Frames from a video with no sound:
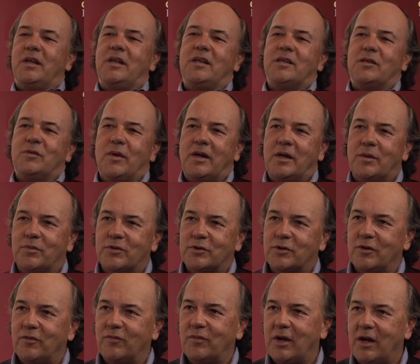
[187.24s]
it is a way to
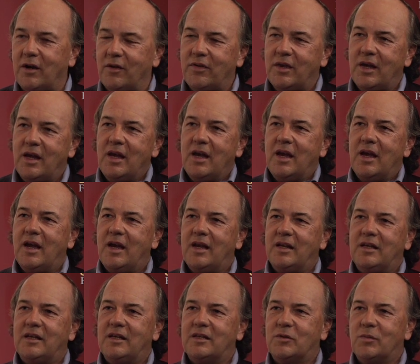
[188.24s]
preserve wealth,
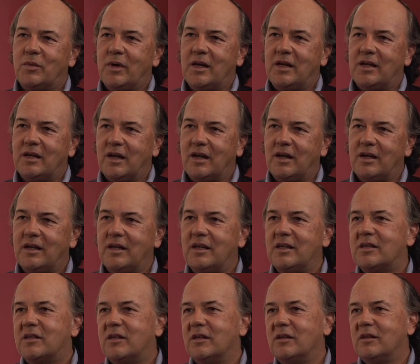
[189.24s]
and it is a way. It
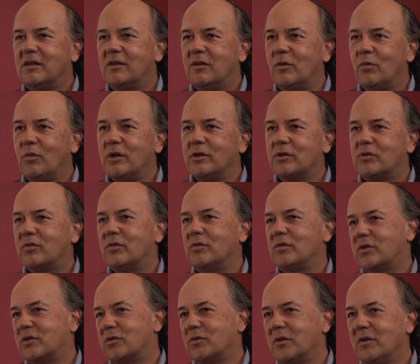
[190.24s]
is the one
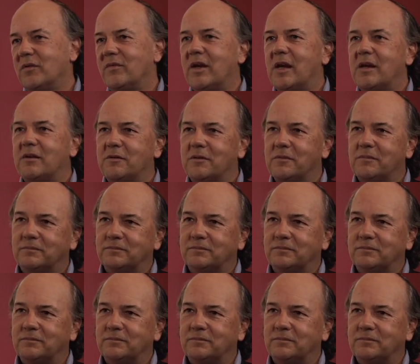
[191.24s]
true store of value.